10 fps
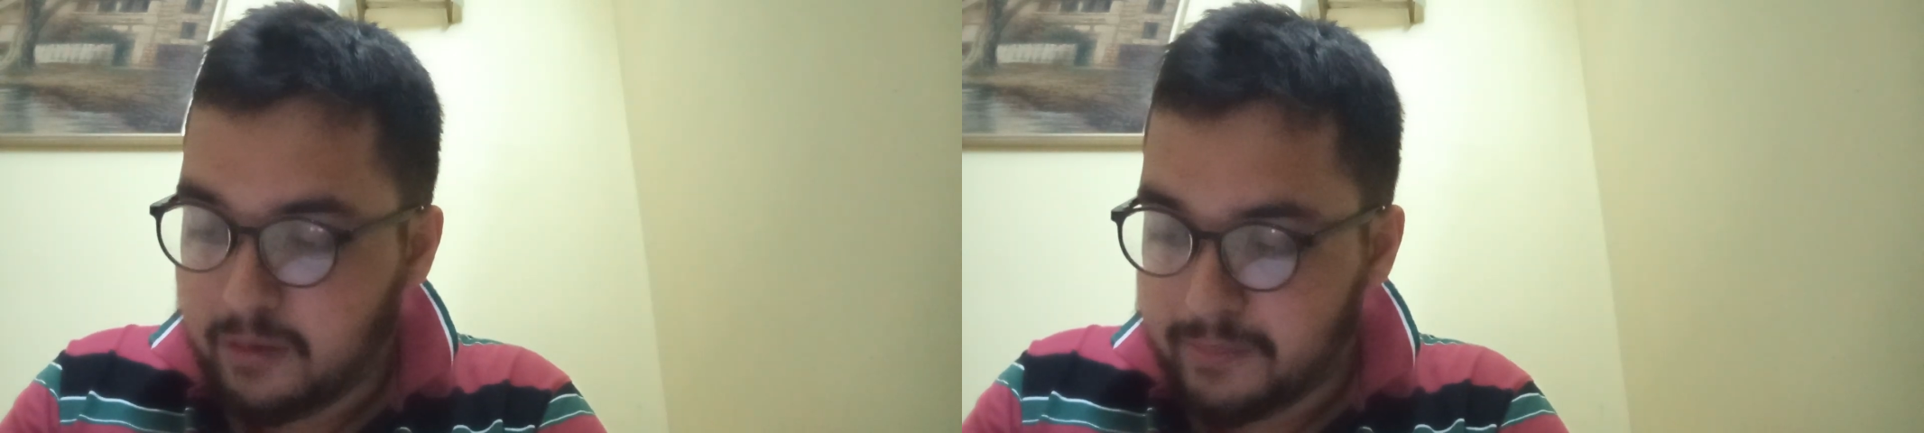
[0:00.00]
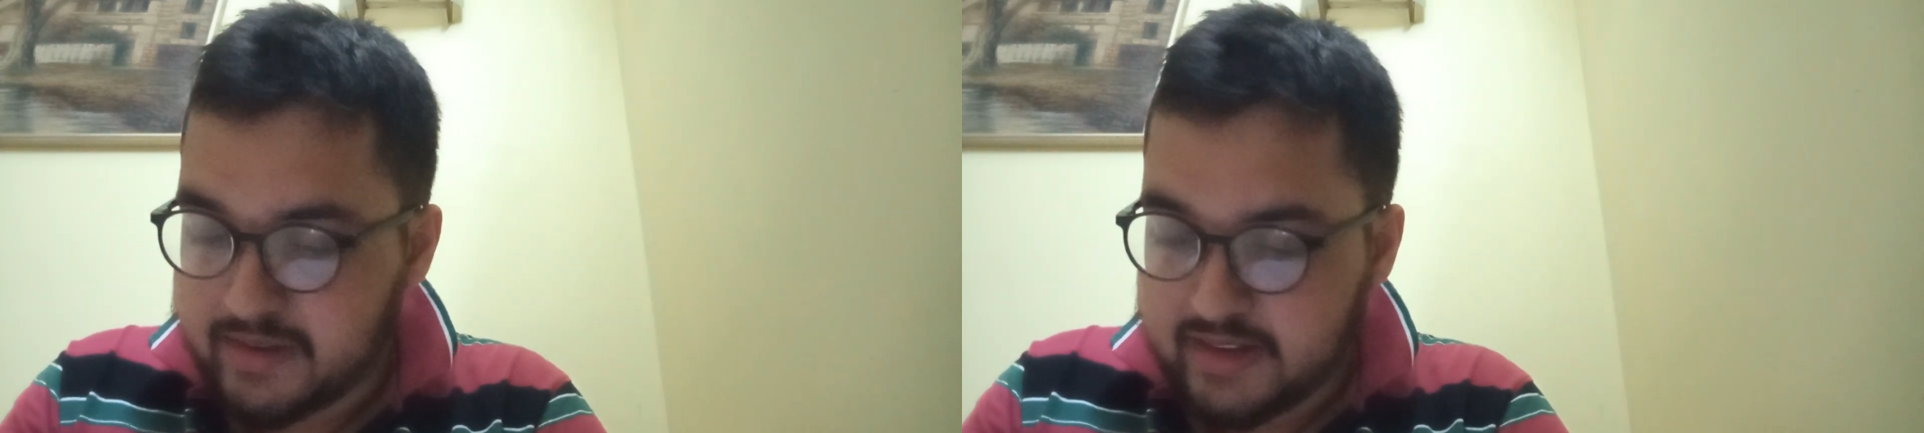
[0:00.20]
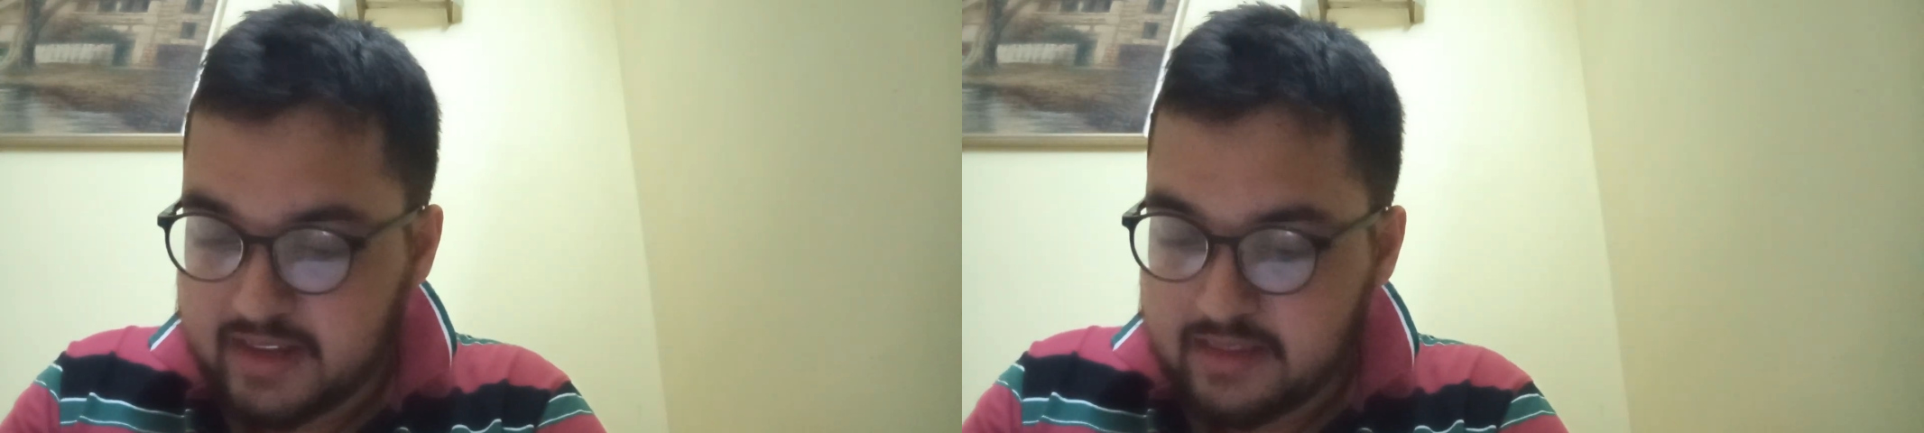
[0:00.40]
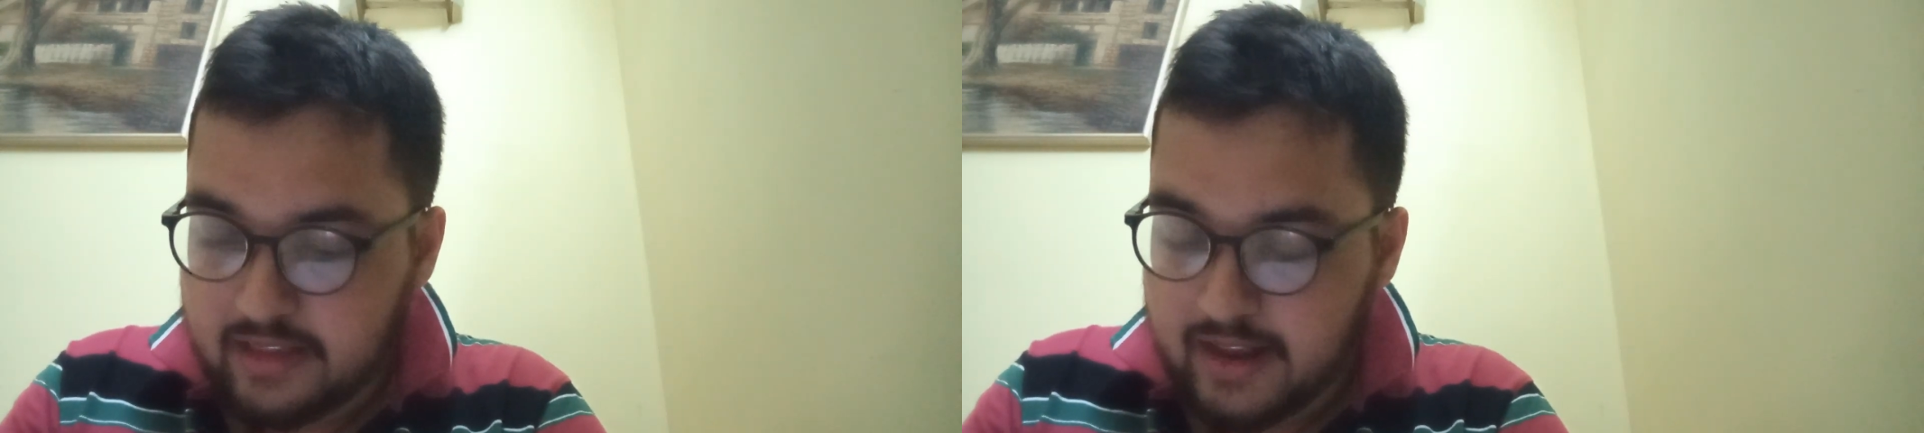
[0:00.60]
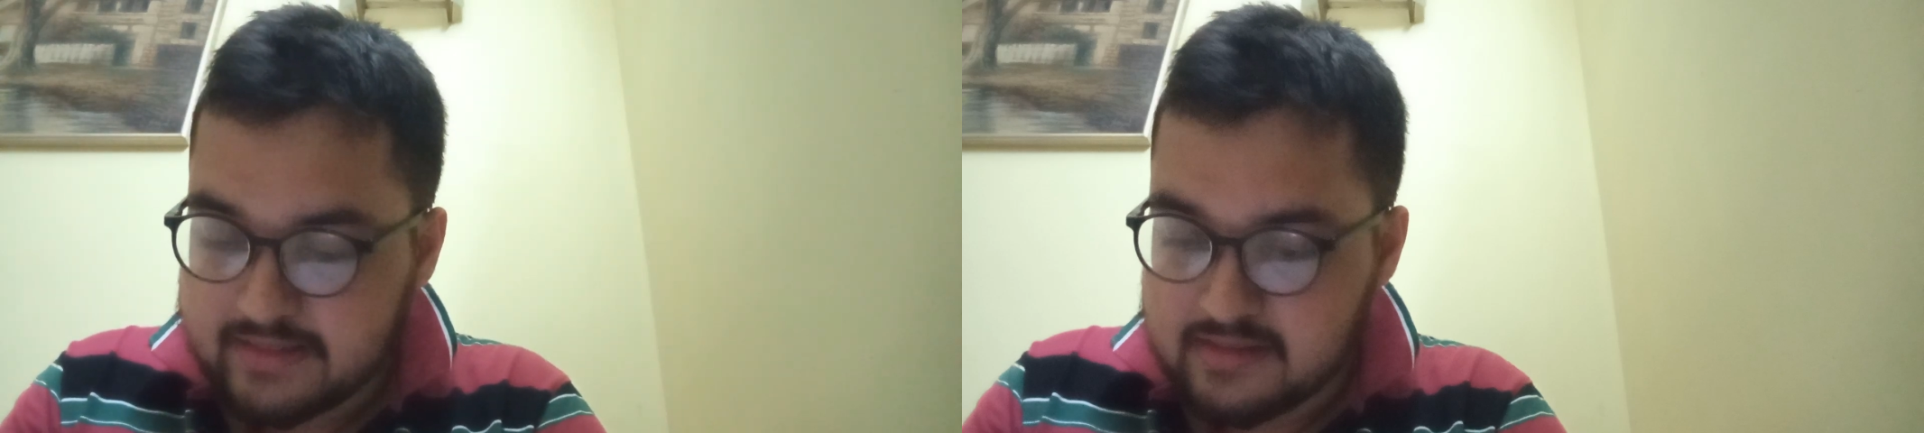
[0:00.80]
property,
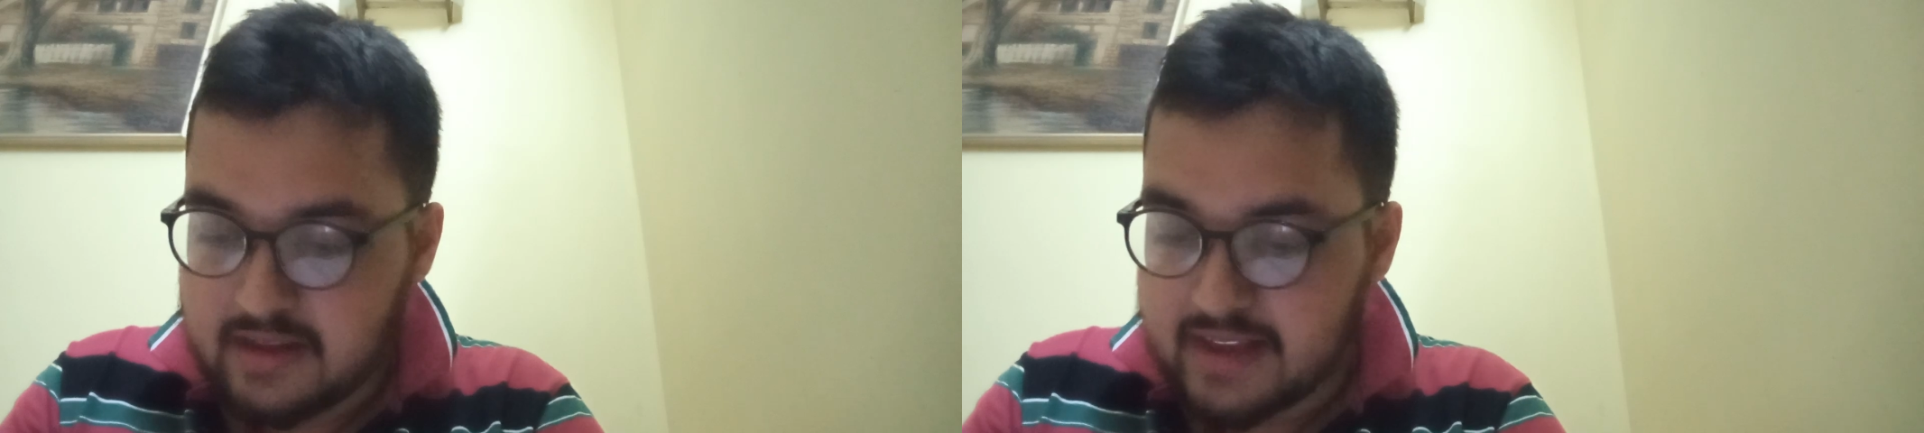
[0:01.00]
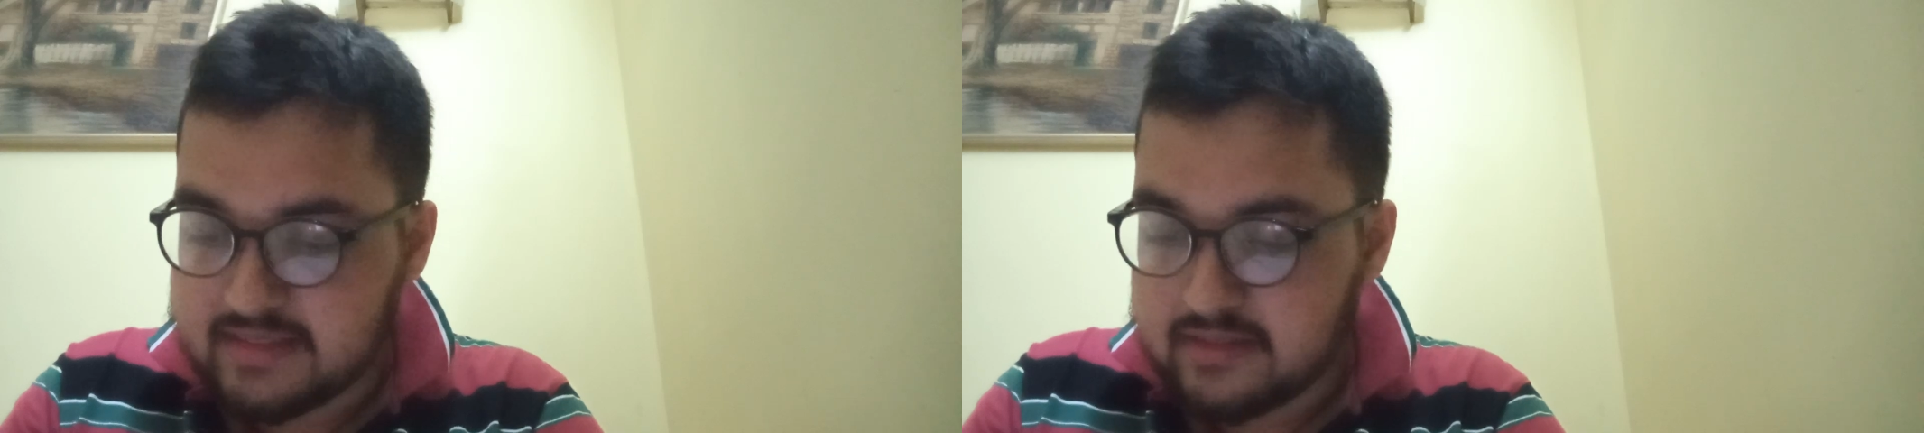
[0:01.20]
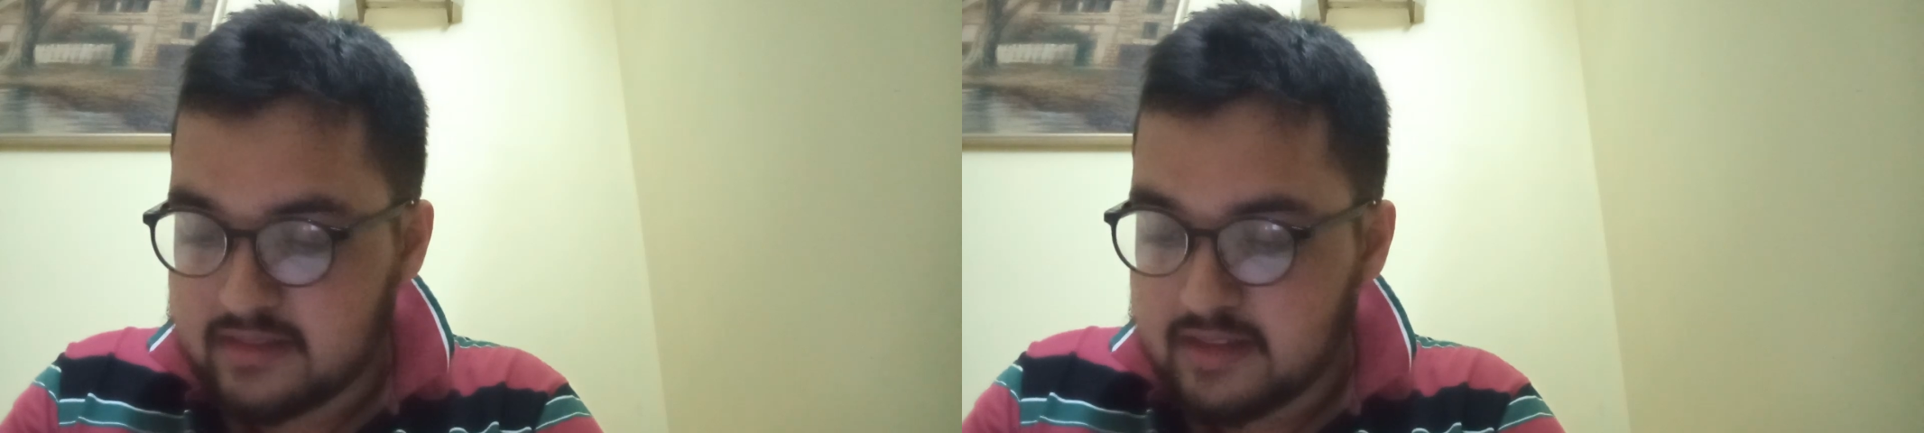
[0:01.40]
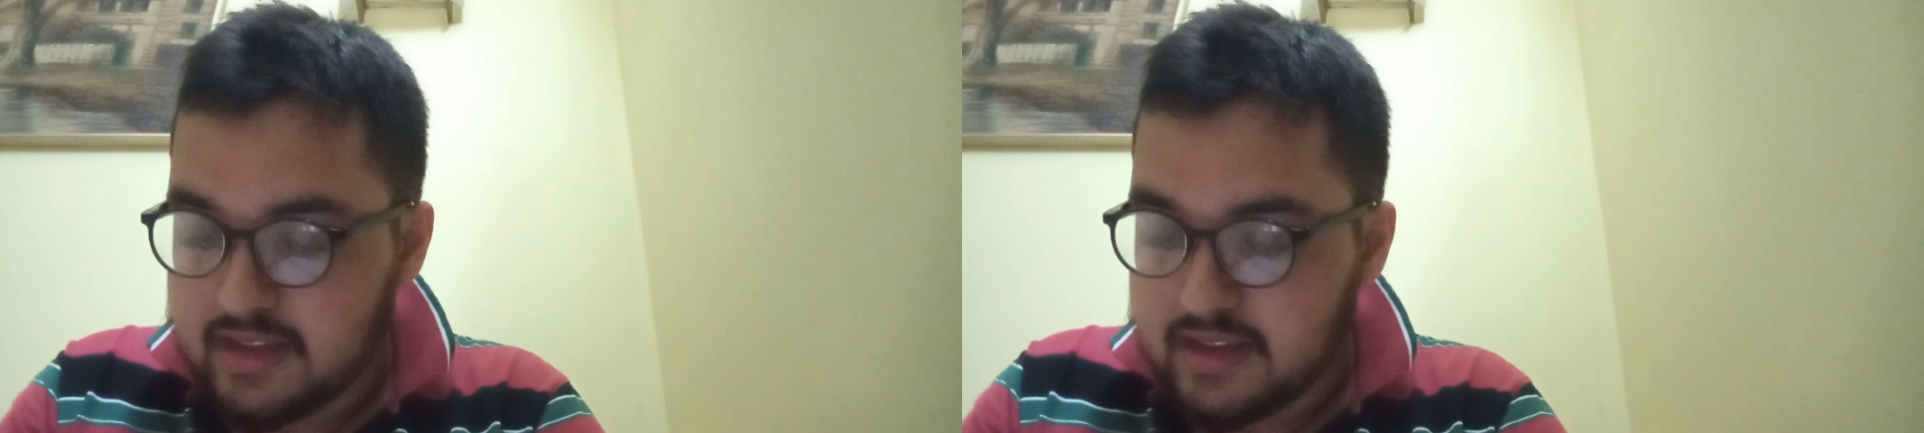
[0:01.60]
the lessor has